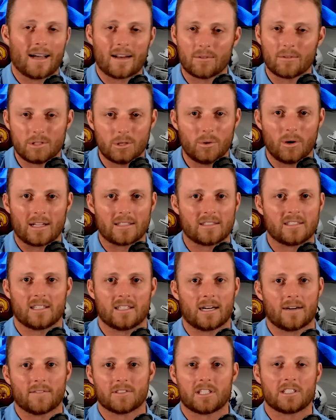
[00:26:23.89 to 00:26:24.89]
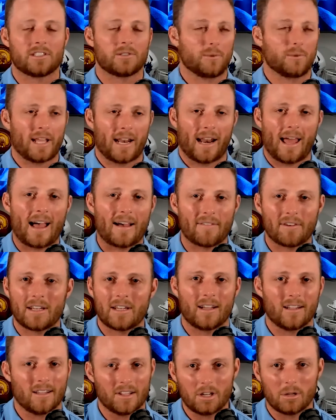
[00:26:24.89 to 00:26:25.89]
I don't do hot seat conversation. We can have
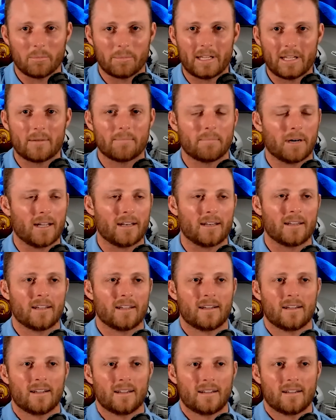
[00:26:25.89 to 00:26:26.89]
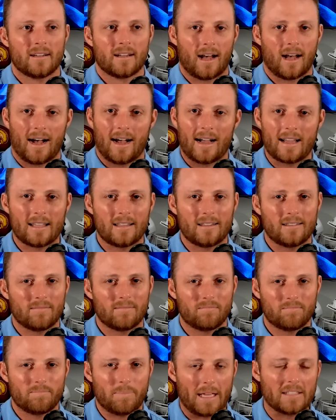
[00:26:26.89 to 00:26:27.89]
it a little bit, but
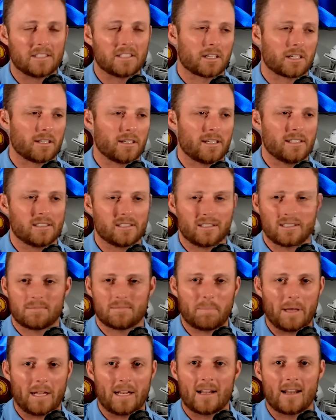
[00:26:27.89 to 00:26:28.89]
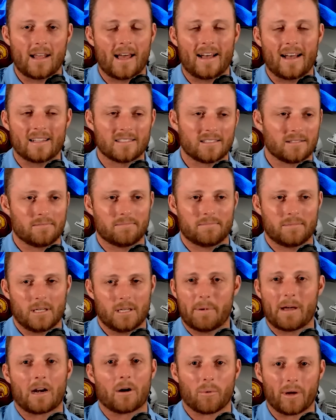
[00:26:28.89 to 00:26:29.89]
I basically spin it as
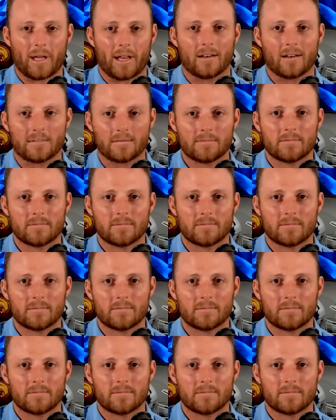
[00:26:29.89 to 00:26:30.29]
you better win.